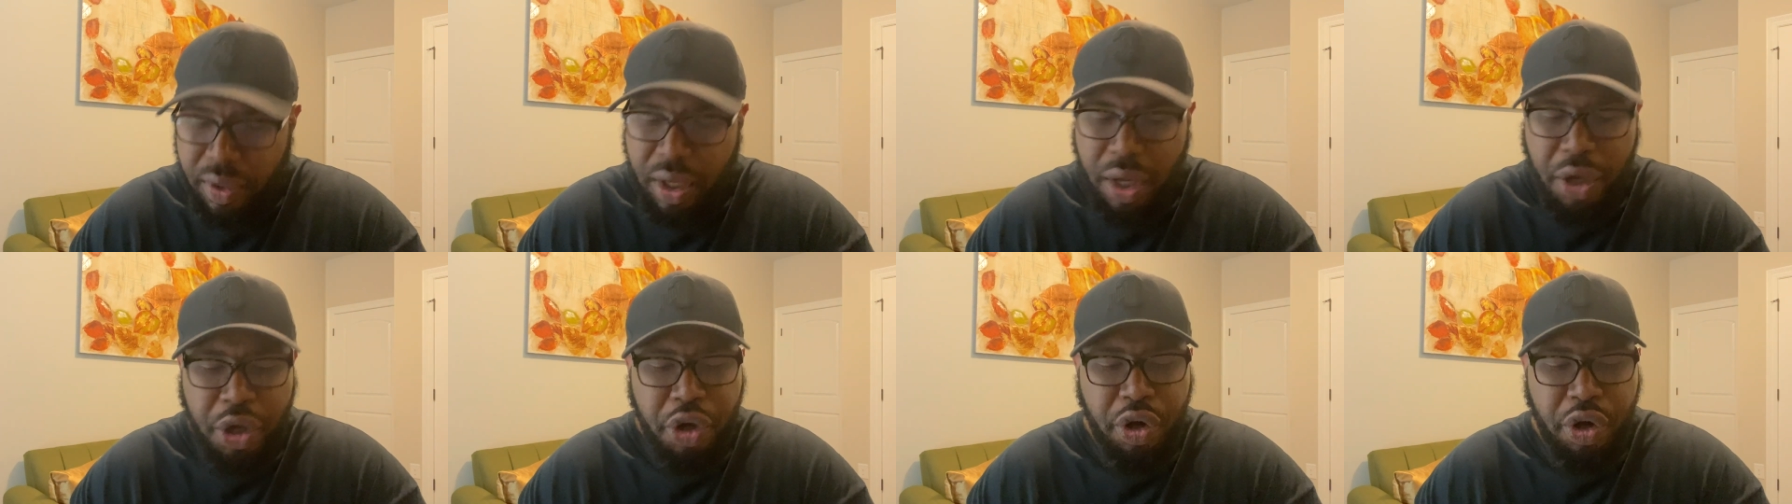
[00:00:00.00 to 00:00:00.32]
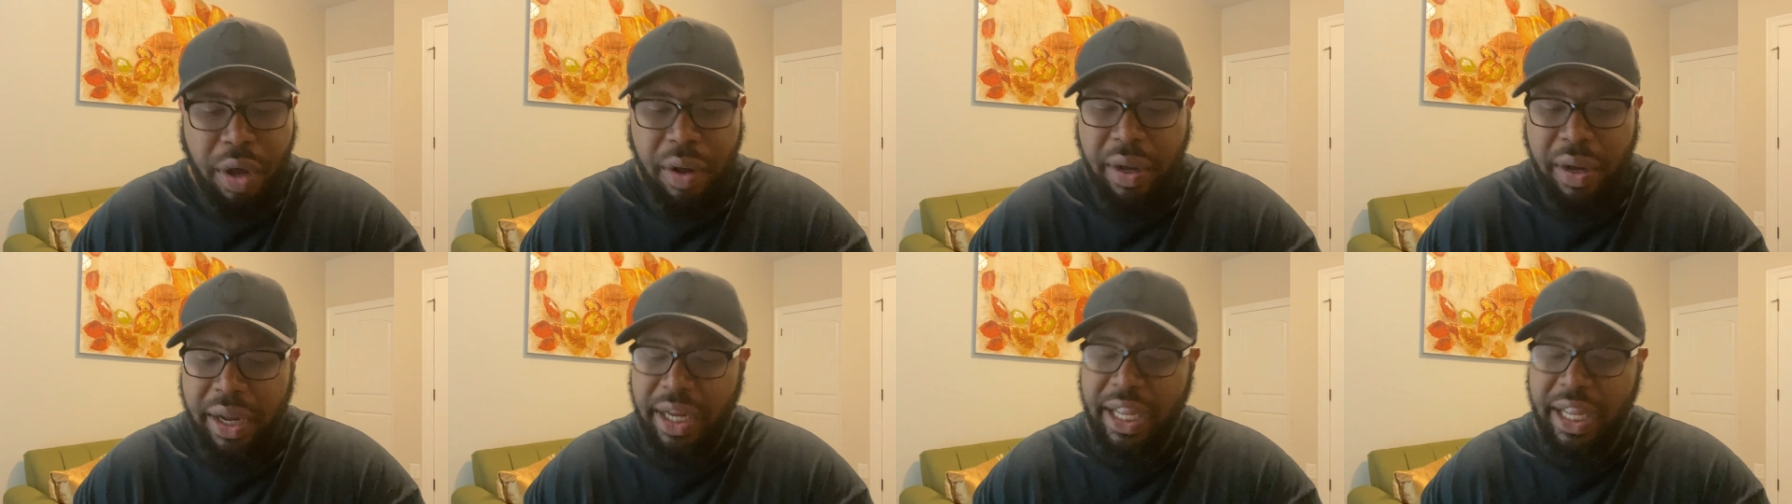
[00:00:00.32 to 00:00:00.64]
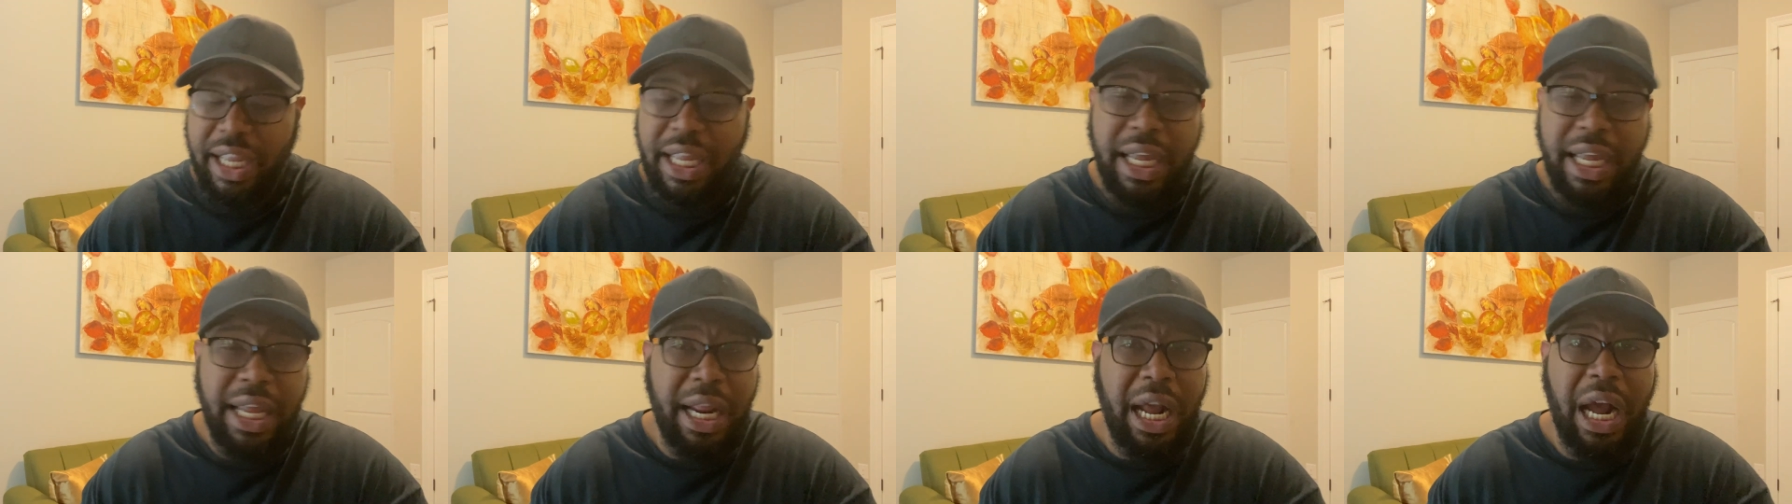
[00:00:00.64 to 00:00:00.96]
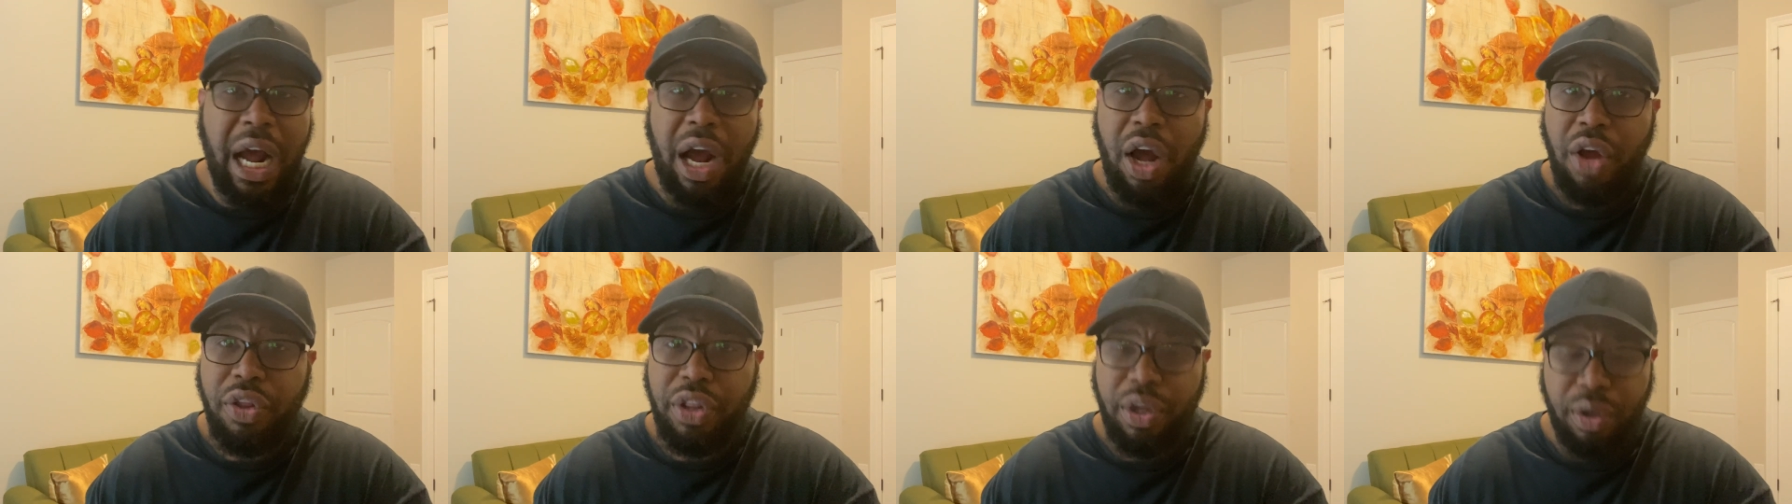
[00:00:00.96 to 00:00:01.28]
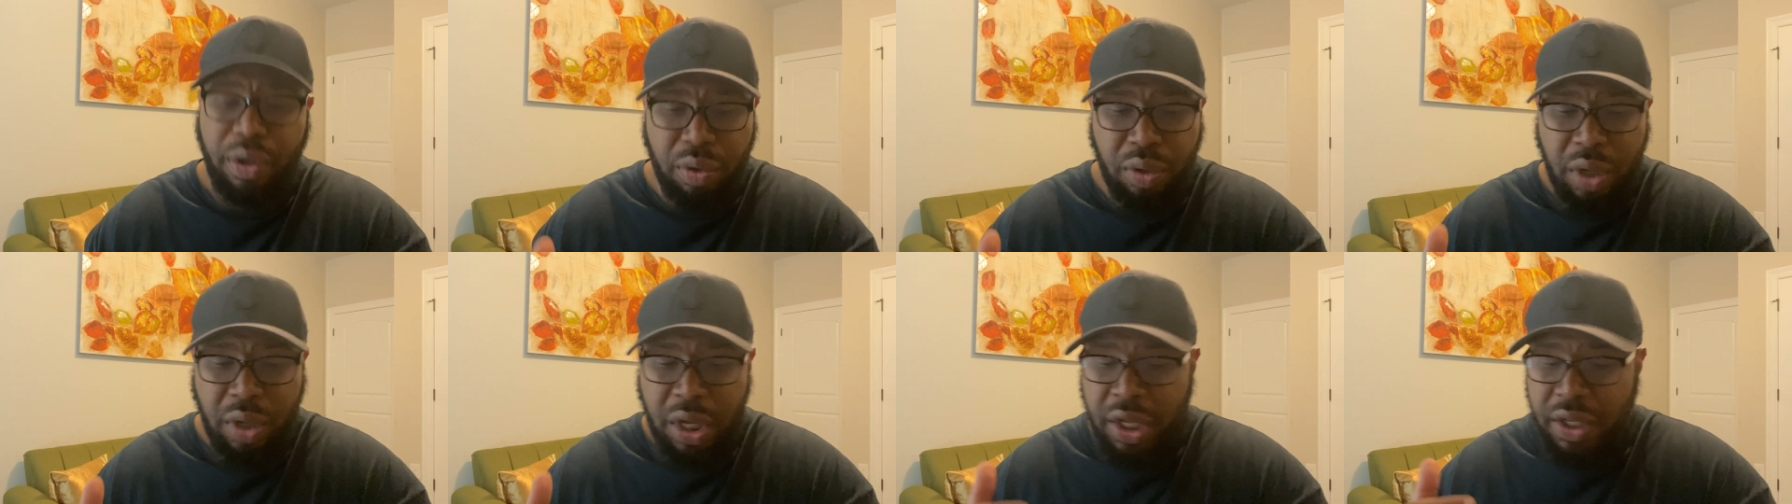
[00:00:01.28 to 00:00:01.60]
You know, again,
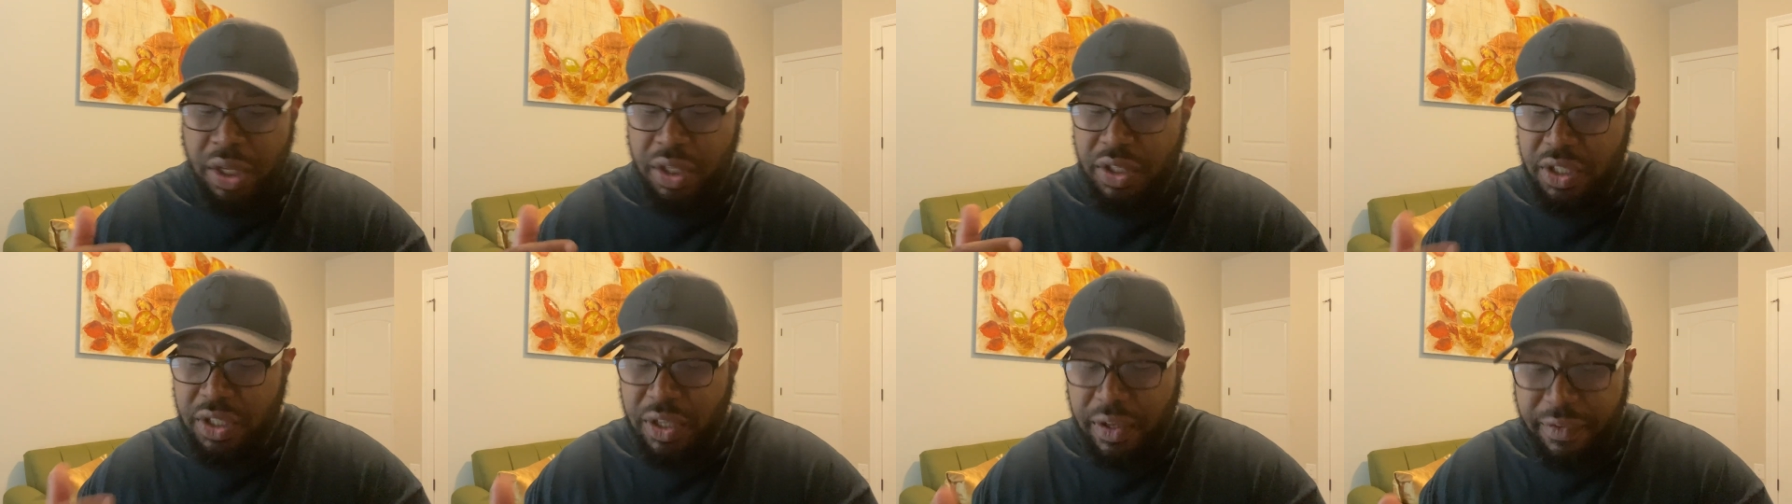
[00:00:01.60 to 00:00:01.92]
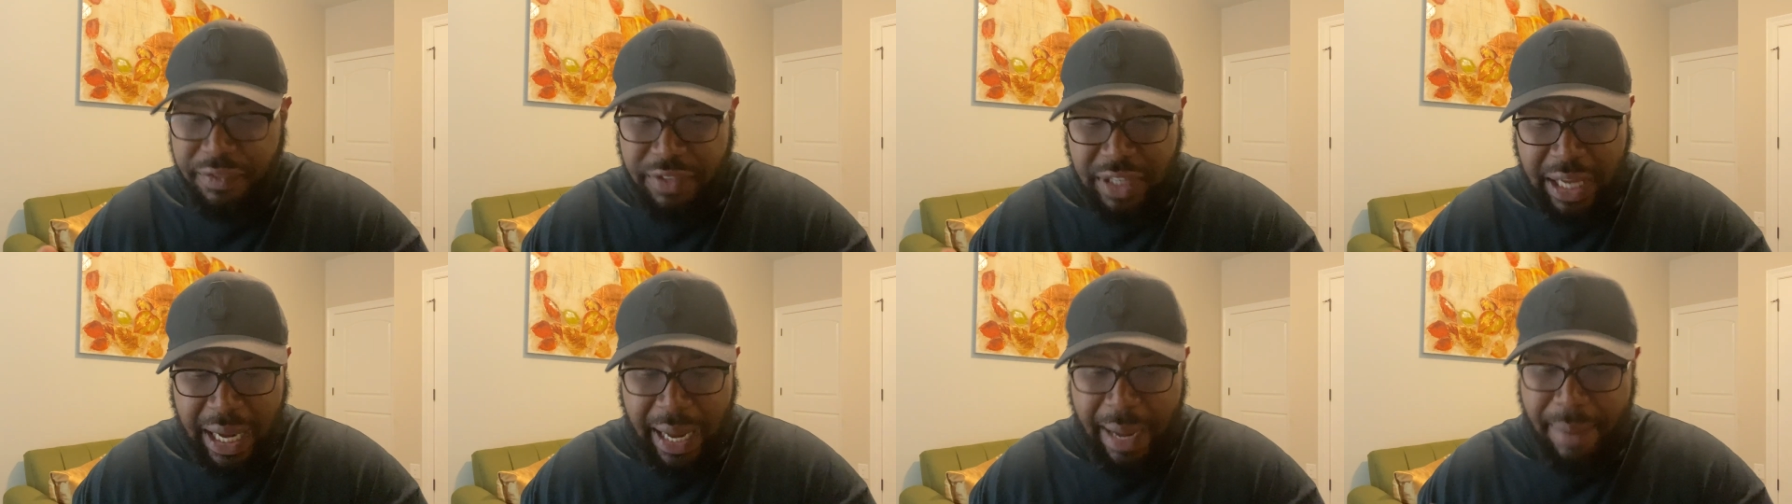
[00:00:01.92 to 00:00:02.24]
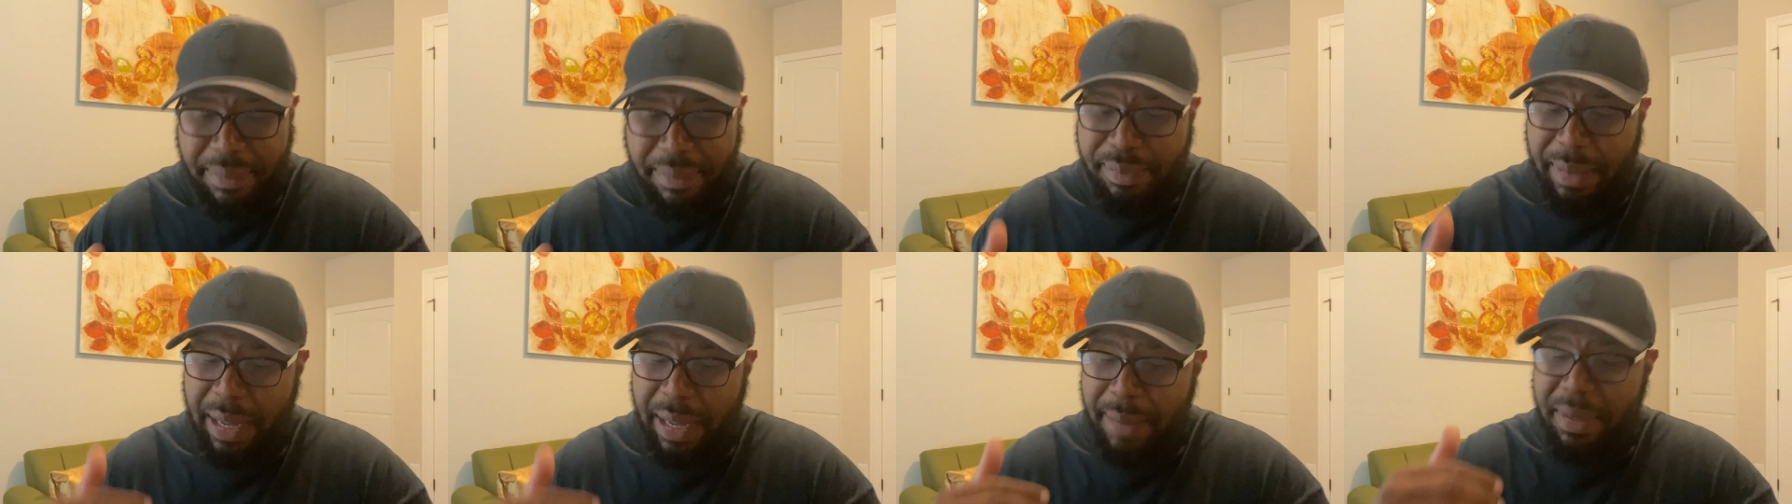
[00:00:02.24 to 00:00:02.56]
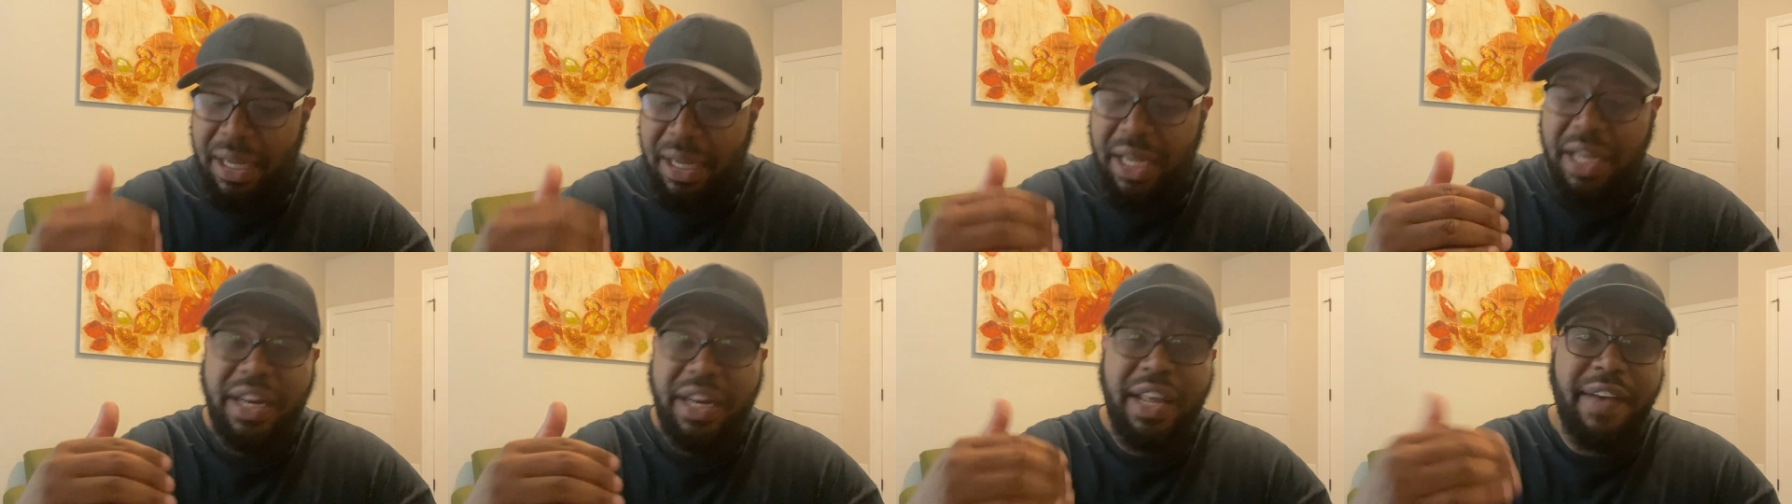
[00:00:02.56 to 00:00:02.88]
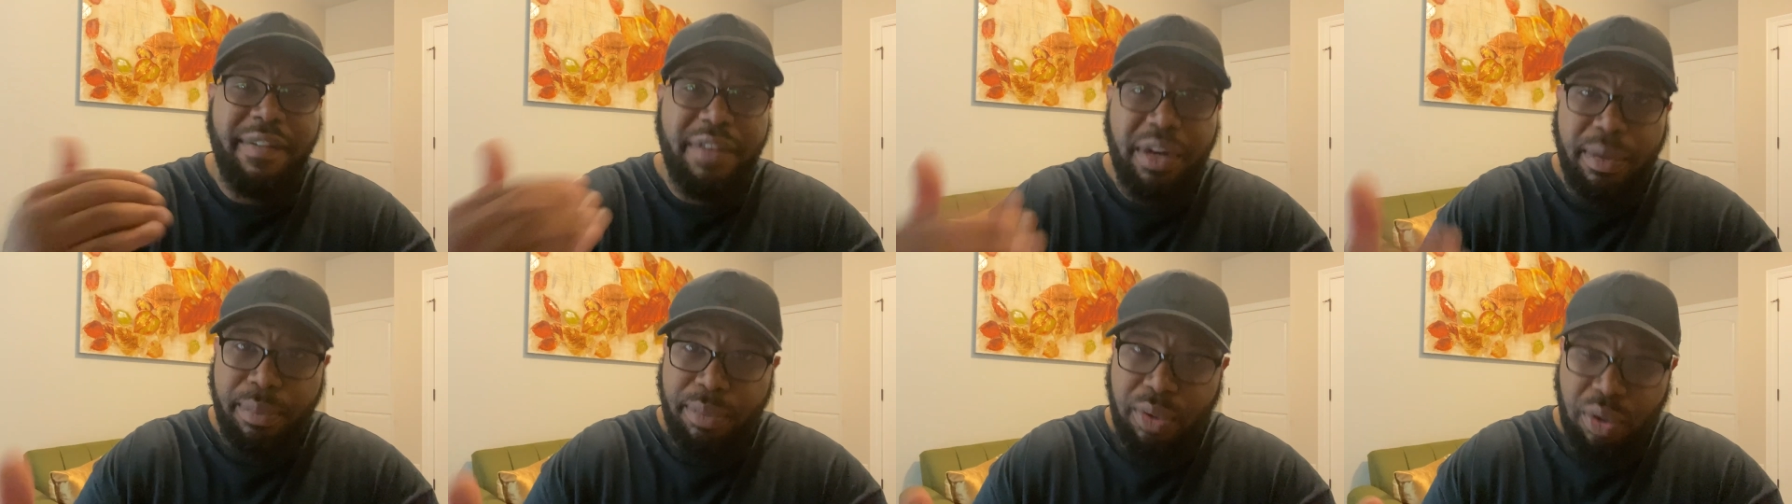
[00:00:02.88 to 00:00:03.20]
although tough times may be
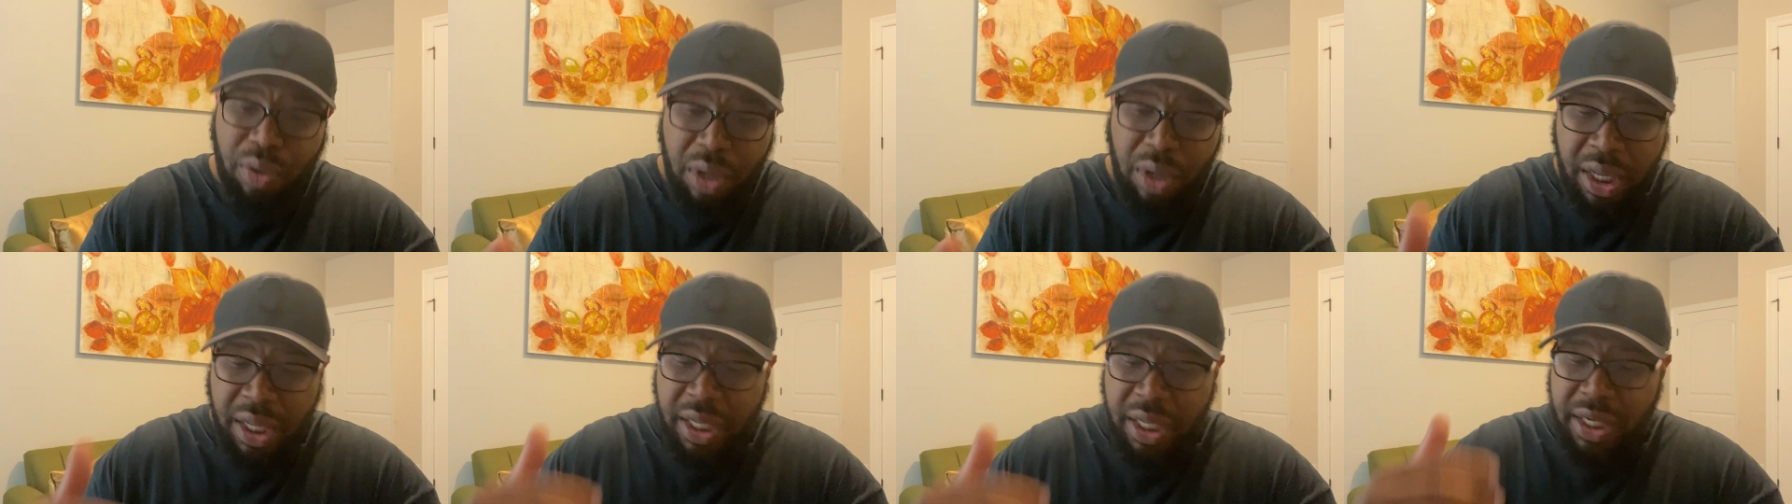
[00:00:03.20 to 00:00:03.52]
inevitable,